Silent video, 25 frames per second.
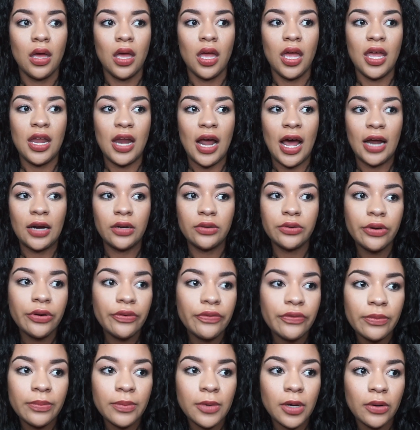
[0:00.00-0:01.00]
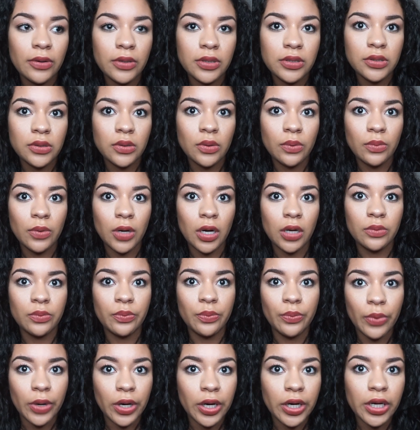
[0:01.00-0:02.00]
and I don't know if I'm going to the wrong
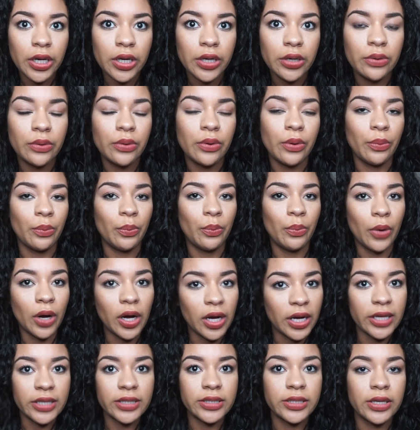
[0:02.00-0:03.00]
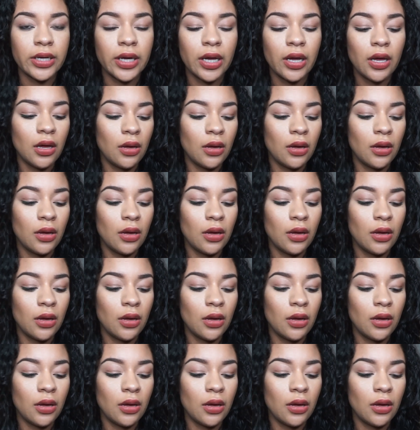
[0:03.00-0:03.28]
one or what,